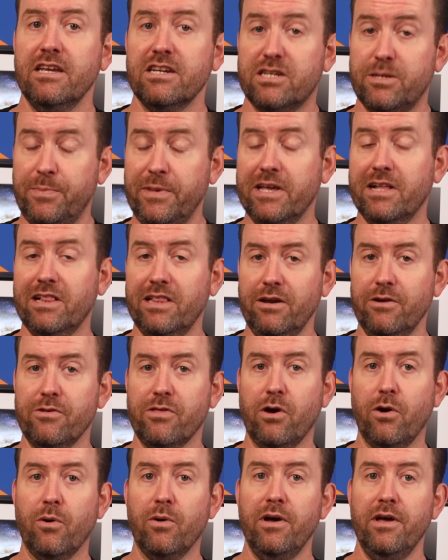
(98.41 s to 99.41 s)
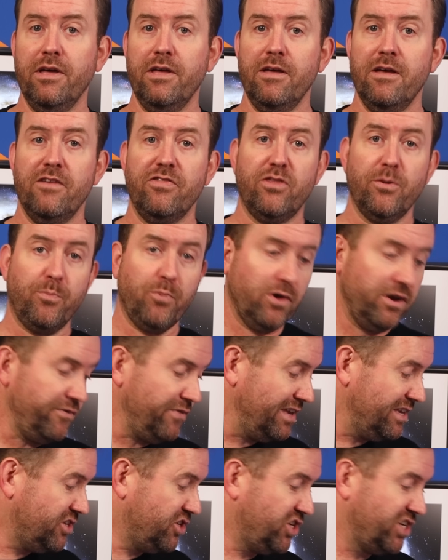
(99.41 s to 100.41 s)
To be clear though, the
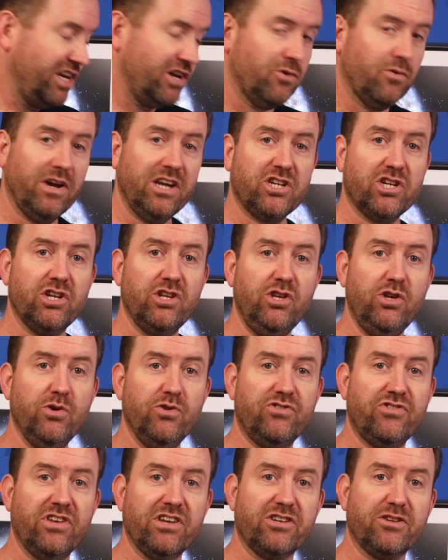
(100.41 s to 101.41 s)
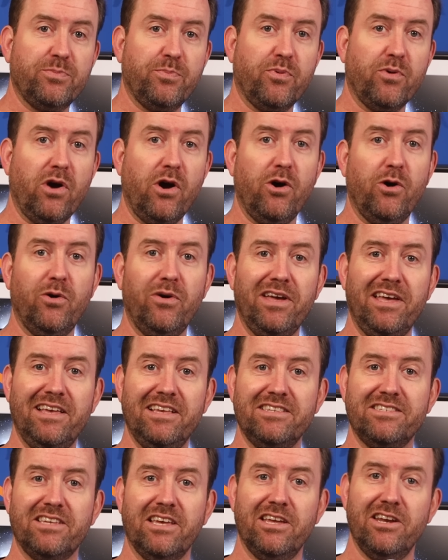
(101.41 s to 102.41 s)
previous generation U6 Pro
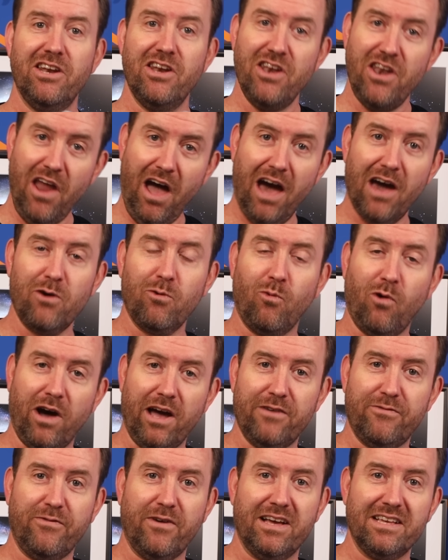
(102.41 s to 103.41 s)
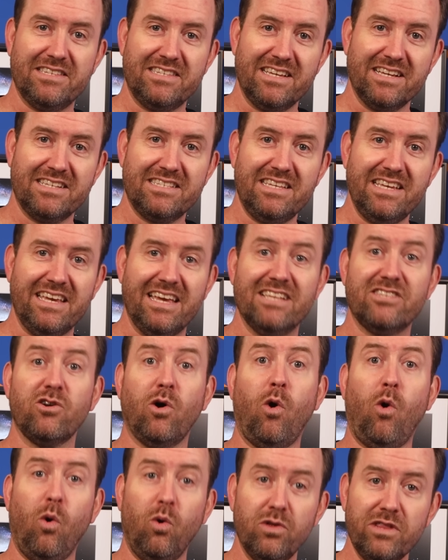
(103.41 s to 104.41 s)
is not Wi-Fi 6E. It's
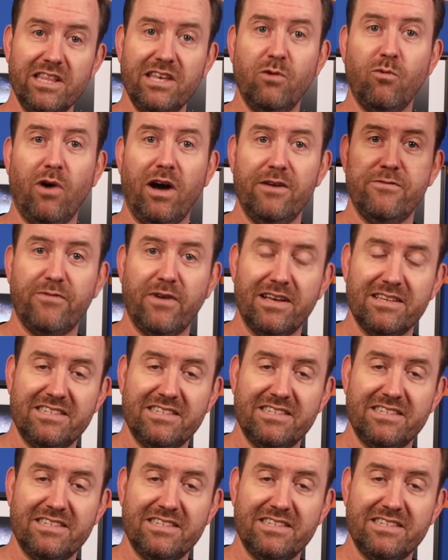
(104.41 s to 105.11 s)
only Wi-Fi